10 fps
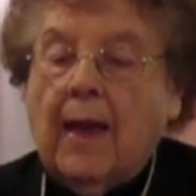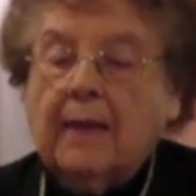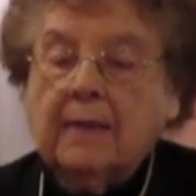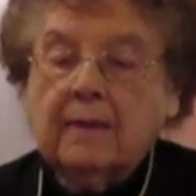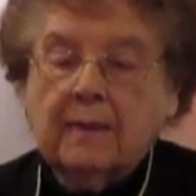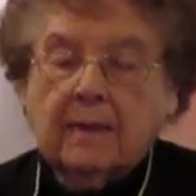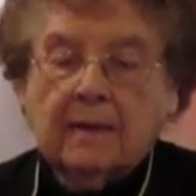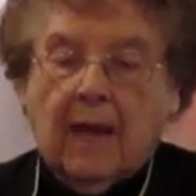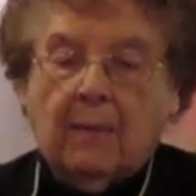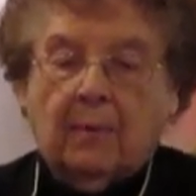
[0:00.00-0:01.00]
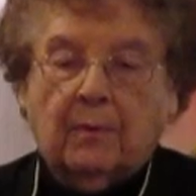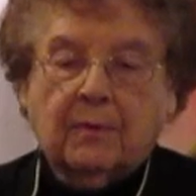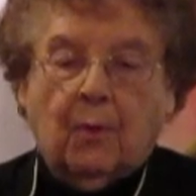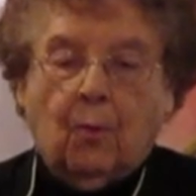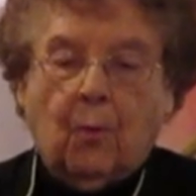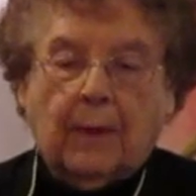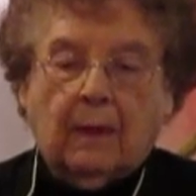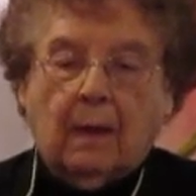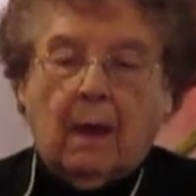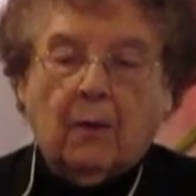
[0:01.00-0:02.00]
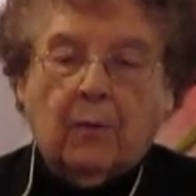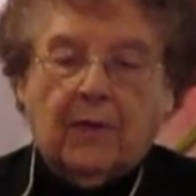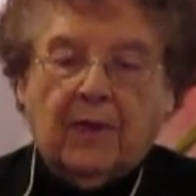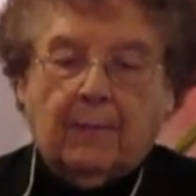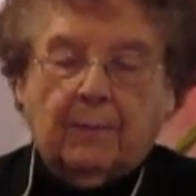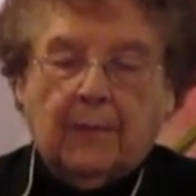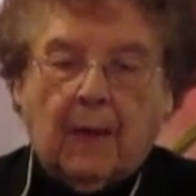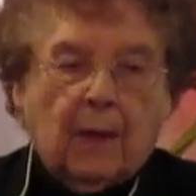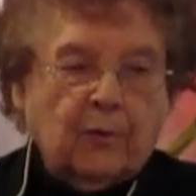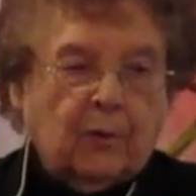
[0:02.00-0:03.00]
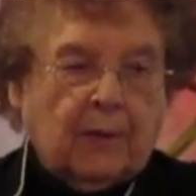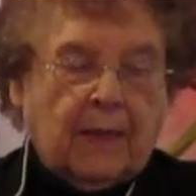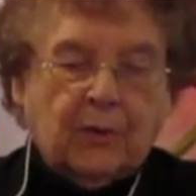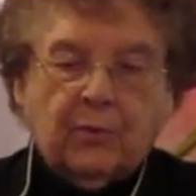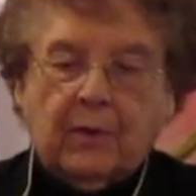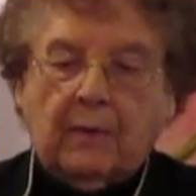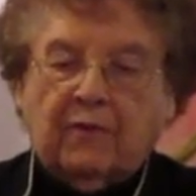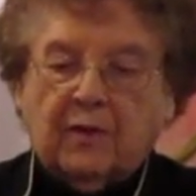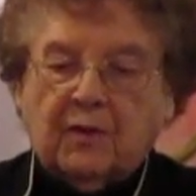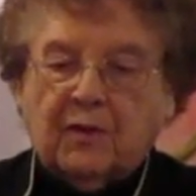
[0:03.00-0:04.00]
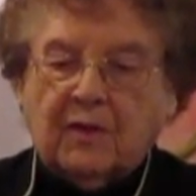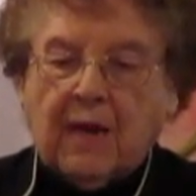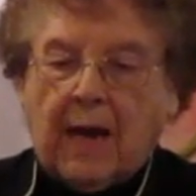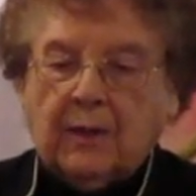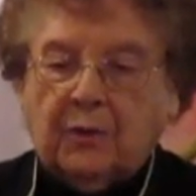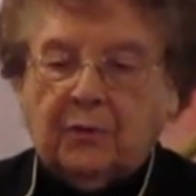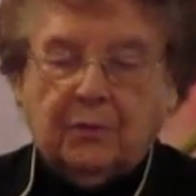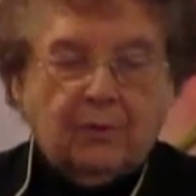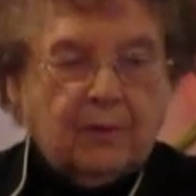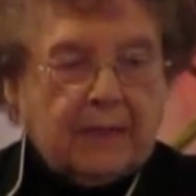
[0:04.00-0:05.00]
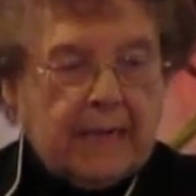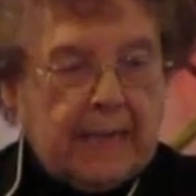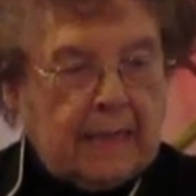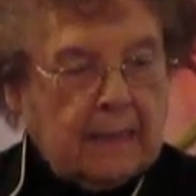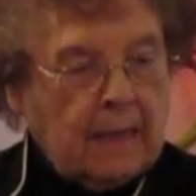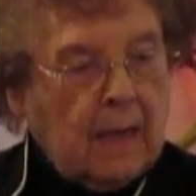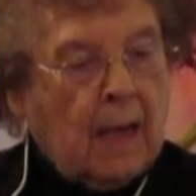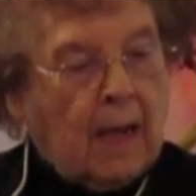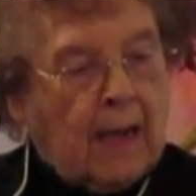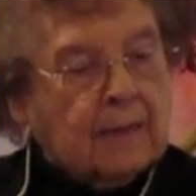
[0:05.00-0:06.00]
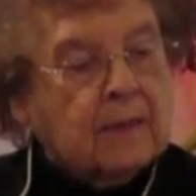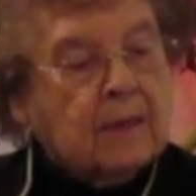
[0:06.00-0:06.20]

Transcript: And his disciples went along with him. So let's read verses 9 through 10 and